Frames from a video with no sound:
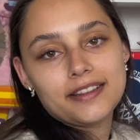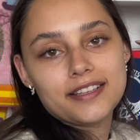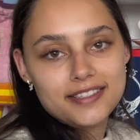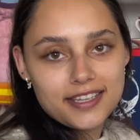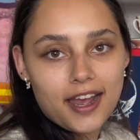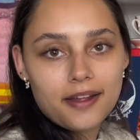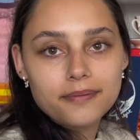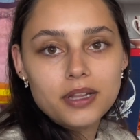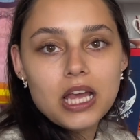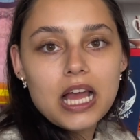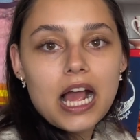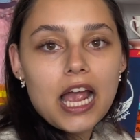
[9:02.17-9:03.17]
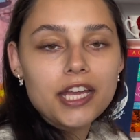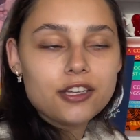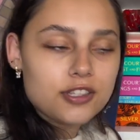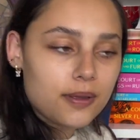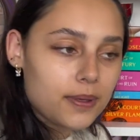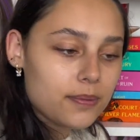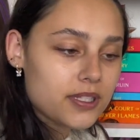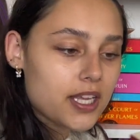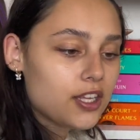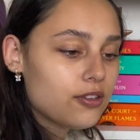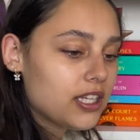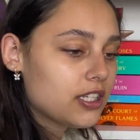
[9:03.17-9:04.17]
this yet. I know some people say
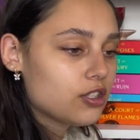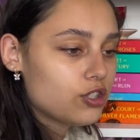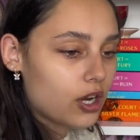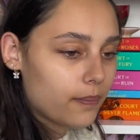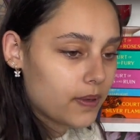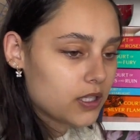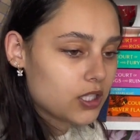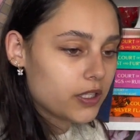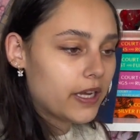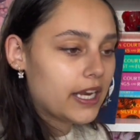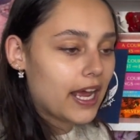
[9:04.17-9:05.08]
you need to jump into it.